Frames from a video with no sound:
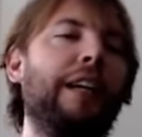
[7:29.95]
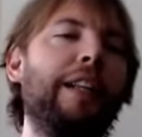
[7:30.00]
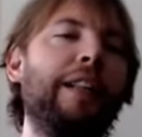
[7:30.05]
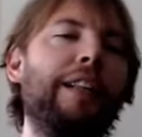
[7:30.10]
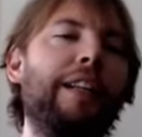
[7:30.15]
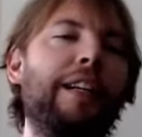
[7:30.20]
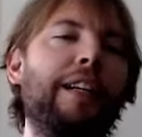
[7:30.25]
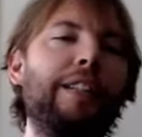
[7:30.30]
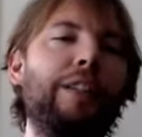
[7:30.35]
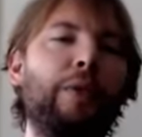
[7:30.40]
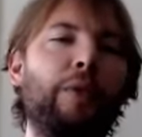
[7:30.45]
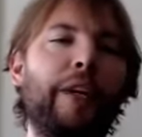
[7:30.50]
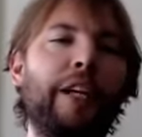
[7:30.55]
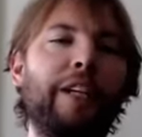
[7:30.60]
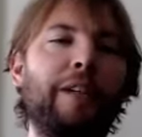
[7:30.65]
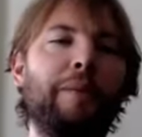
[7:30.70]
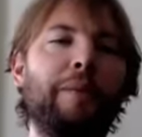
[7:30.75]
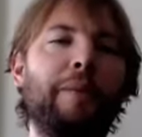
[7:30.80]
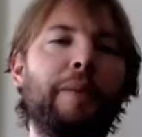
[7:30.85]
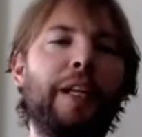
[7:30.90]
There's a
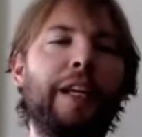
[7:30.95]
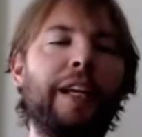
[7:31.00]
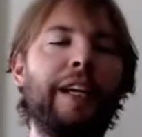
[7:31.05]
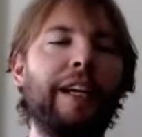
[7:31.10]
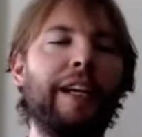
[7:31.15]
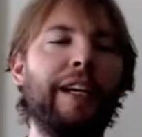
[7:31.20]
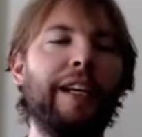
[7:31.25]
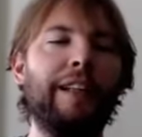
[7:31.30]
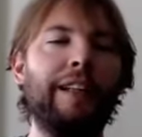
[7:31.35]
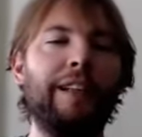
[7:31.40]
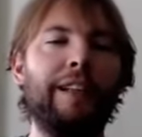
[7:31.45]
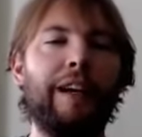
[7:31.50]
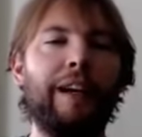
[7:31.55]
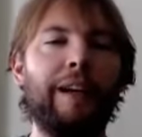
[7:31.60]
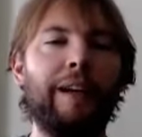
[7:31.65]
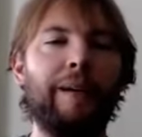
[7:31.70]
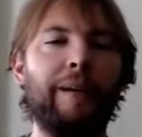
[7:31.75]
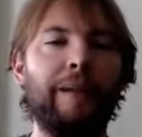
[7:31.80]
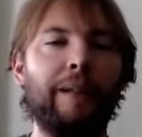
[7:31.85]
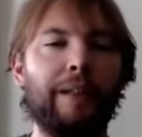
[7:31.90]
random,
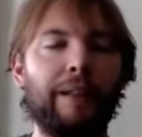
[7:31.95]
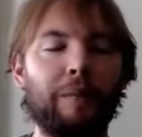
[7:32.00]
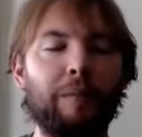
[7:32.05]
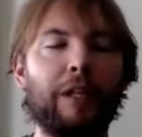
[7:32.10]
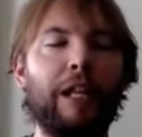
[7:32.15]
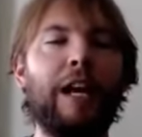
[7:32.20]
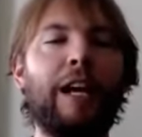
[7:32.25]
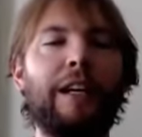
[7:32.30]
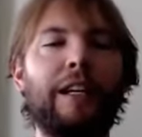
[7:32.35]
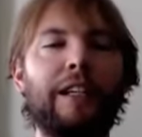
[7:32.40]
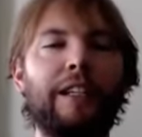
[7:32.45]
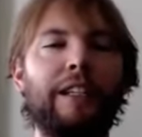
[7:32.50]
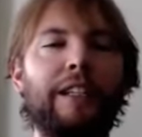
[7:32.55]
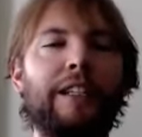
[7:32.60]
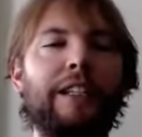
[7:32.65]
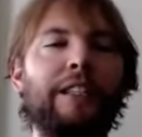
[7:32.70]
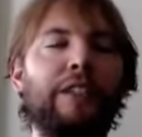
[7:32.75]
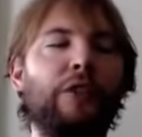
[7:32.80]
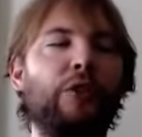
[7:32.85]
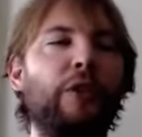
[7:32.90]
the block
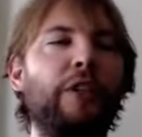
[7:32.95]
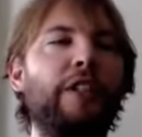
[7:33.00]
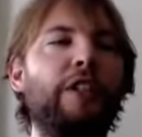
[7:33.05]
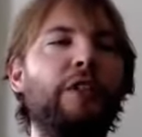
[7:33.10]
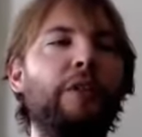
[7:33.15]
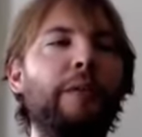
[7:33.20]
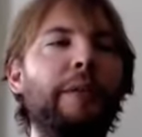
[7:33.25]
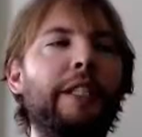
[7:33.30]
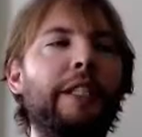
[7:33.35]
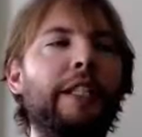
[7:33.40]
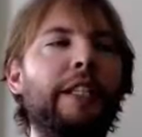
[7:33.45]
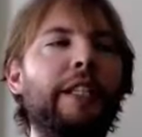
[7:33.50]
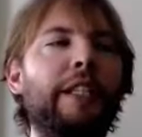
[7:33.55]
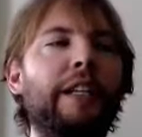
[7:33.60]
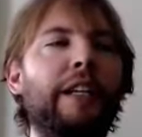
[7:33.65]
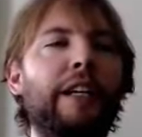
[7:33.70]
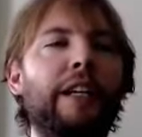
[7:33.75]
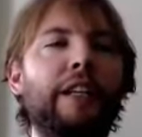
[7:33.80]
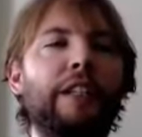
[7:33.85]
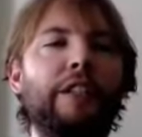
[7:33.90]
is going to be
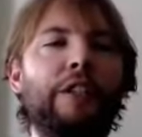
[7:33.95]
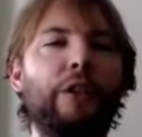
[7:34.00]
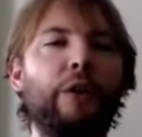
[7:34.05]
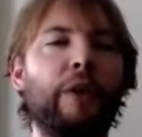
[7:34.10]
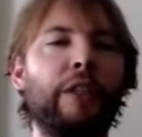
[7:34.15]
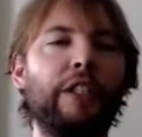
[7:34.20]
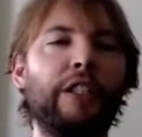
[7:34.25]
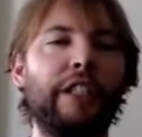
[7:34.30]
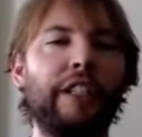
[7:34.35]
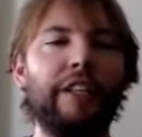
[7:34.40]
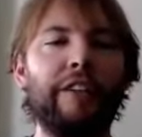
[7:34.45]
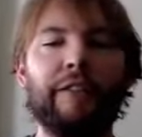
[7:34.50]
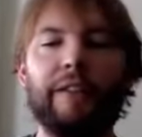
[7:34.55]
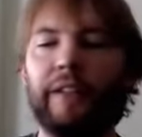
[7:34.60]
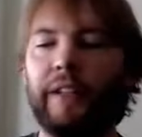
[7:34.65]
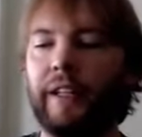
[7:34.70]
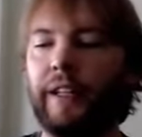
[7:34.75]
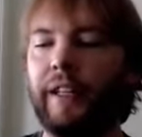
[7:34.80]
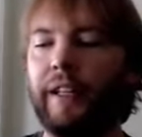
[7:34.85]
200 and,